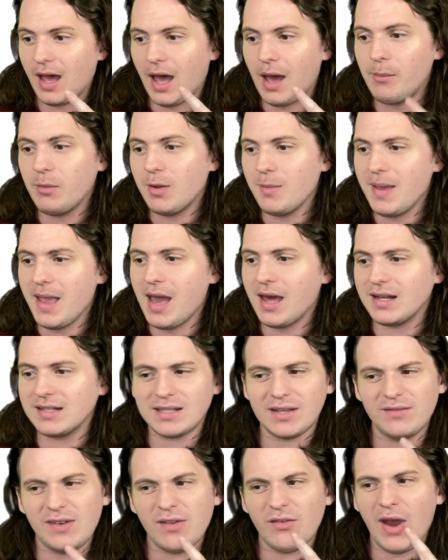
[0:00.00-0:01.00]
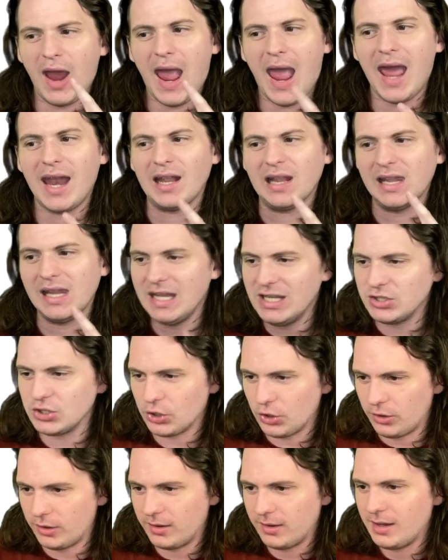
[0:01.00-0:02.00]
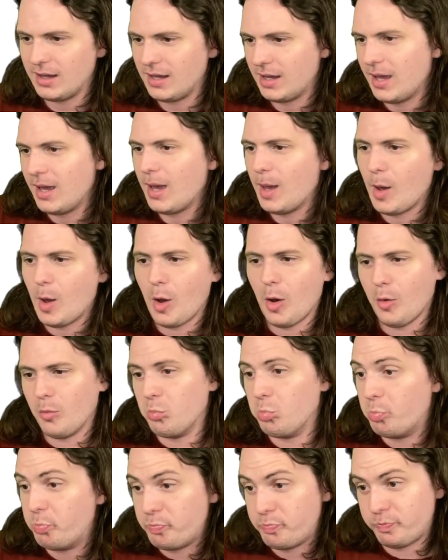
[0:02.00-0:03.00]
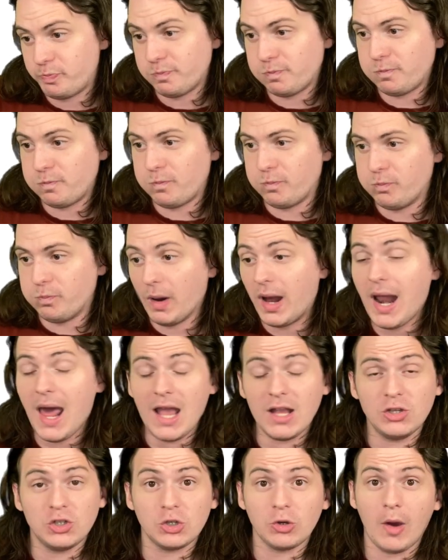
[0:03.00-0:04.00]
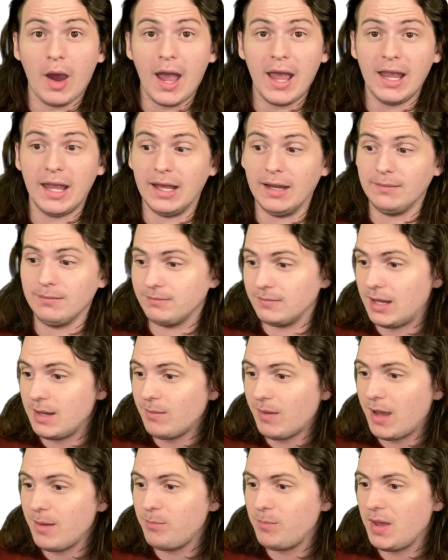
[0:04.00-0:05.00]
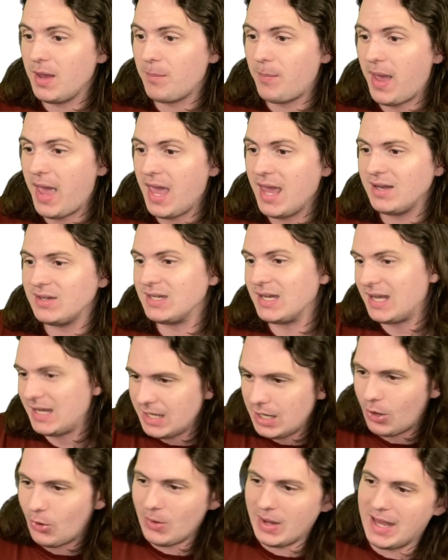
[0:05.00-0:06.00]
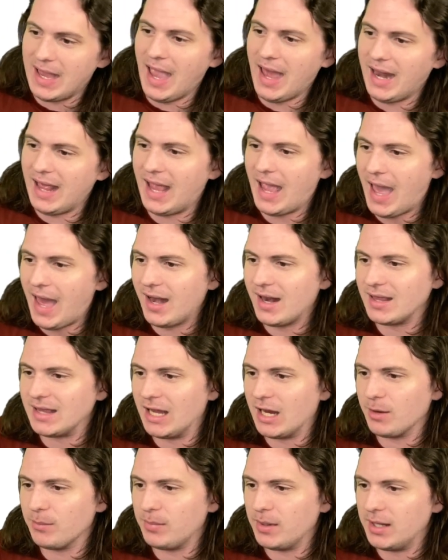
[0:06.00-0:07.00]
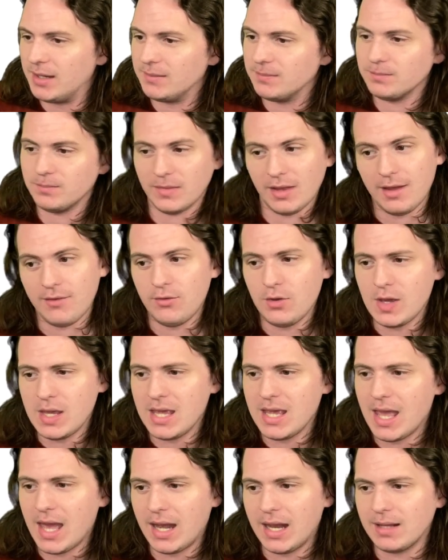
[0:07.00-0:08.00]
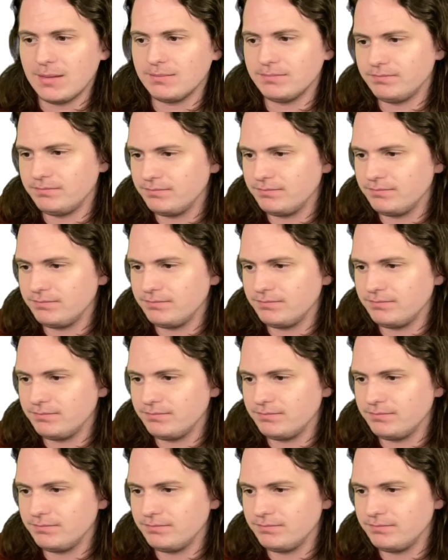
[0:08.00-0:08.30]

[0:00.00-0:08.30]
I'm going to be honest, I've never had lizard. But I'd try it. It might be a pain to, you know, get it out of there, but if you can get it,